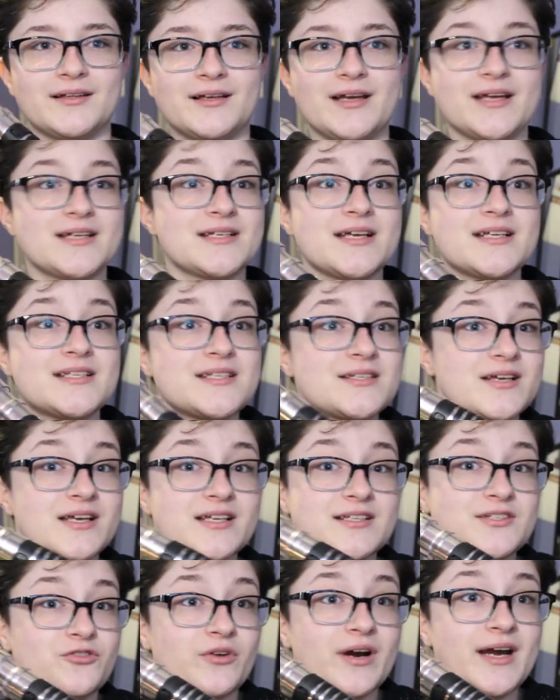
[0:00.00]

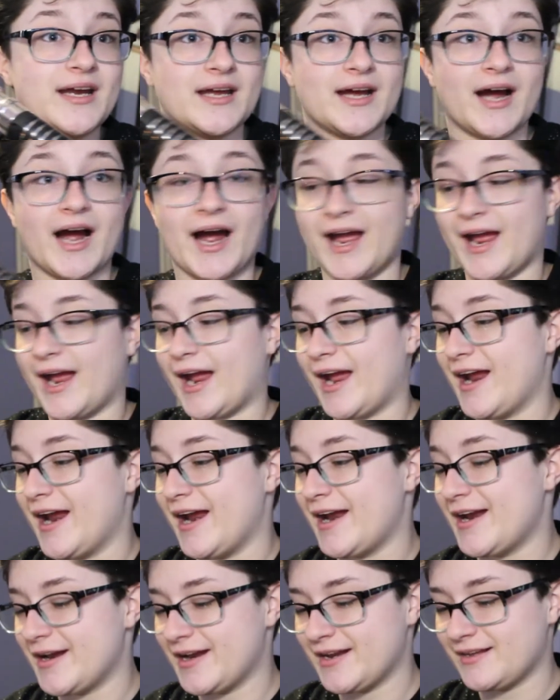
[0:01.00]
It's great.
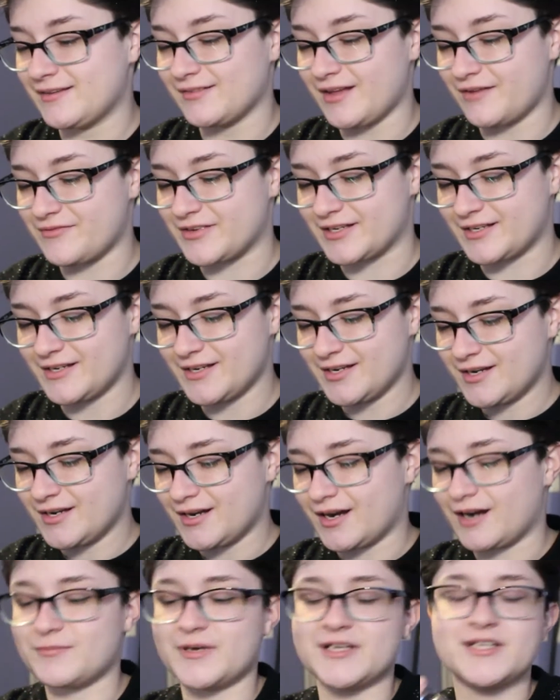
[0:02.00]
I love it.
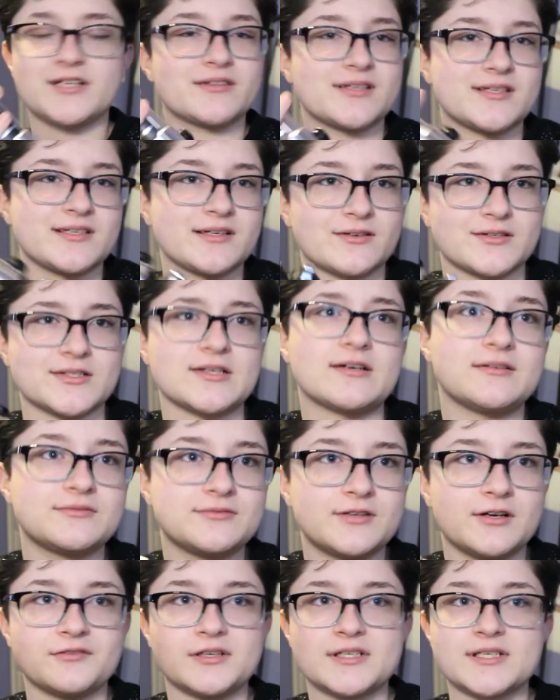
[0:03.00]
I took the stickers off,
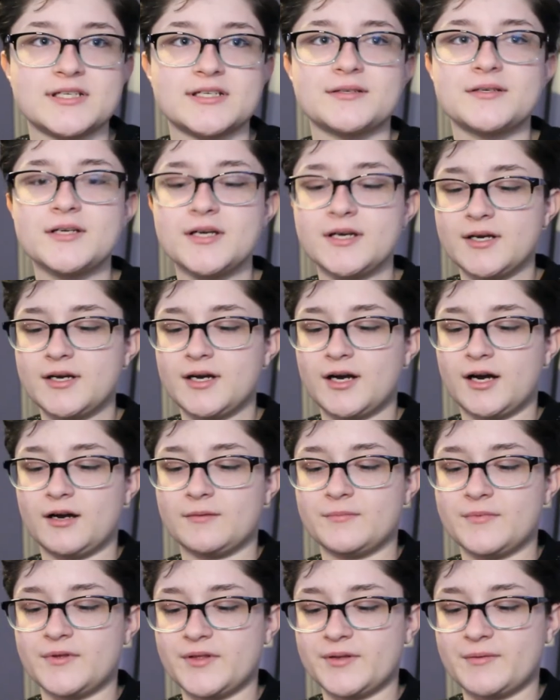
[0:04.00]
obviously.
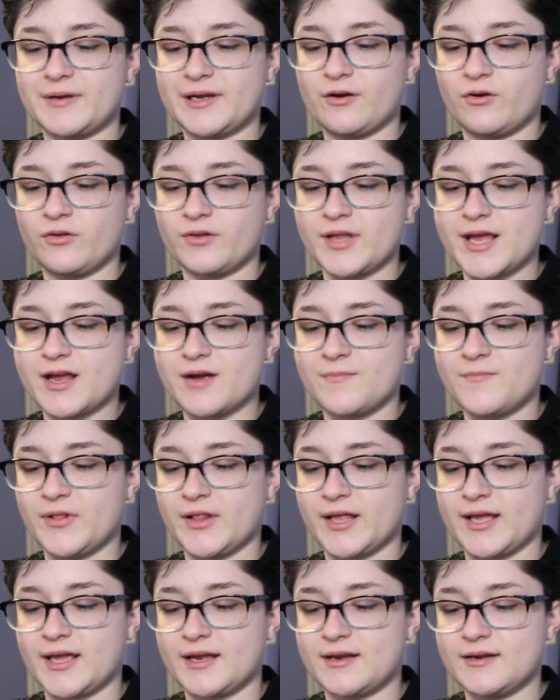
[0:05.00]
My only
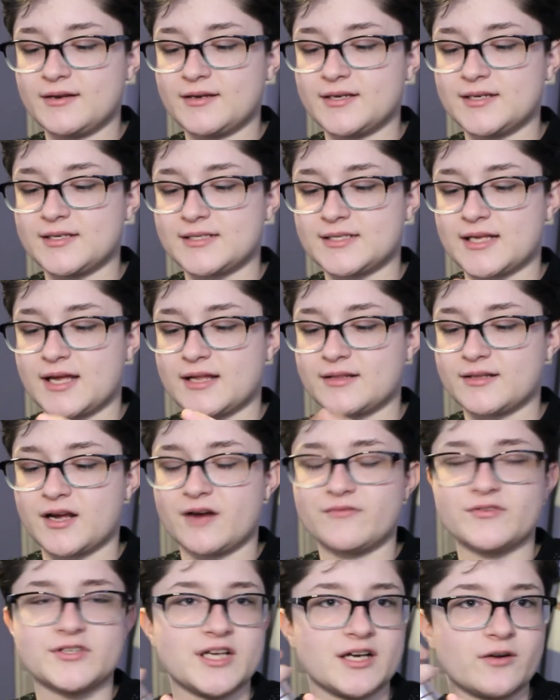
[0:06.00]
complaint is that the
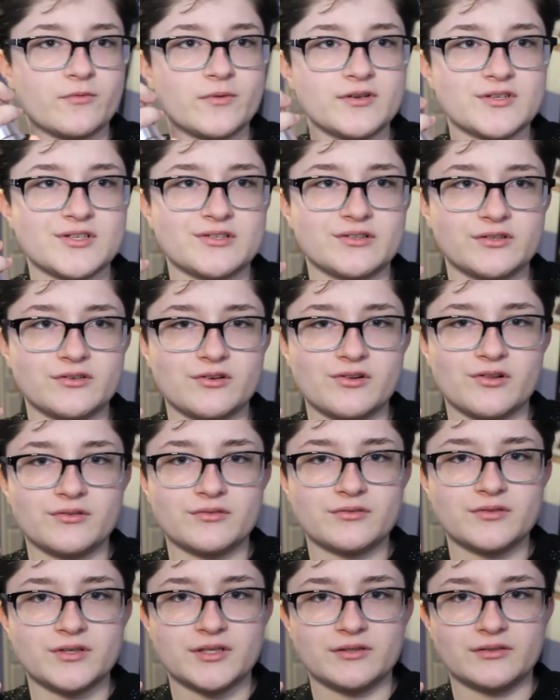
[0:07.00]
cover tech wheel is a
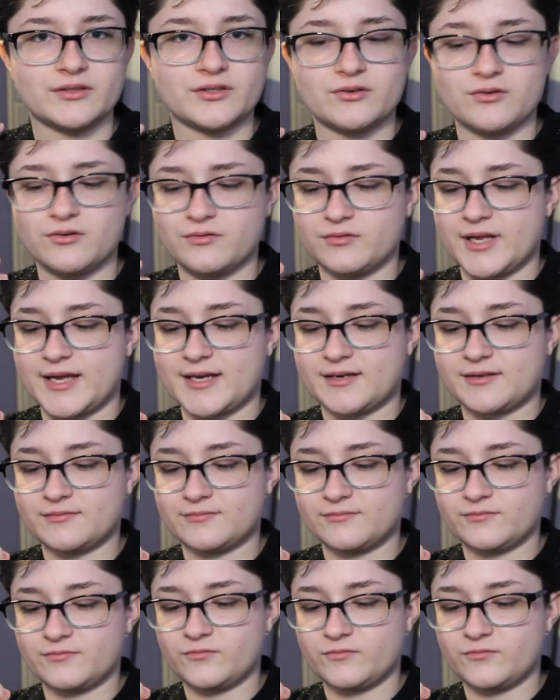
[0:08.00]
little like